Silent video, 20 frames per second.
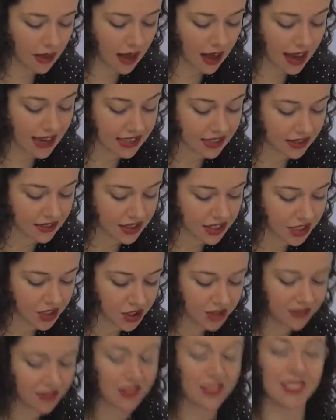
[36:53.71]
eyes on
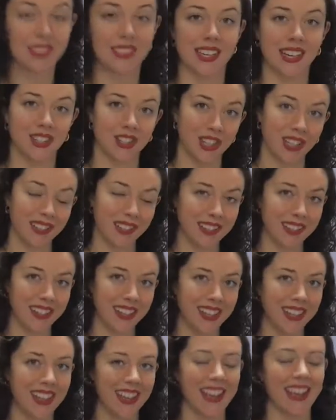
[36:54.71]
teacher for this section,
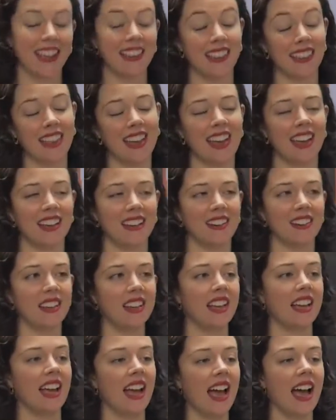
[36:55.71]
and
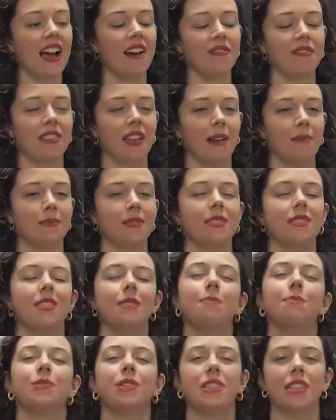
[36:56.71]
then have them
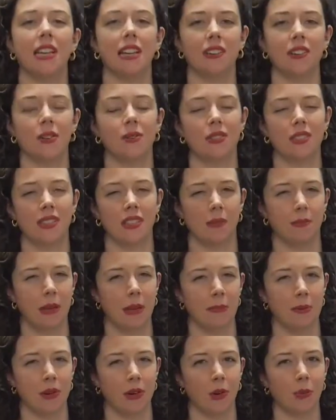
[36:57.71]
simply take notes in the
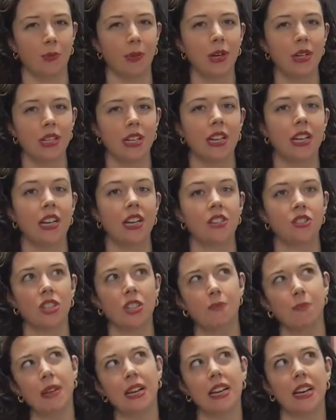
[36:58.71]
paper notebook,
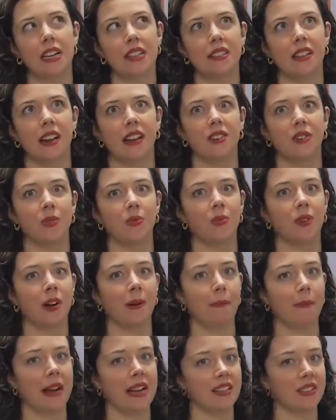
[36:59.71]
just because I don't
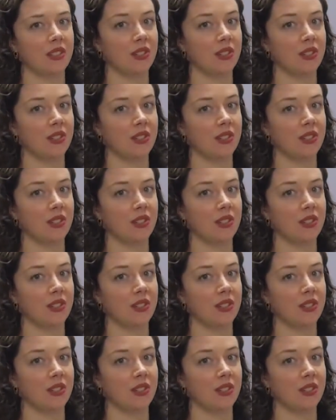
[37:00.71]
want my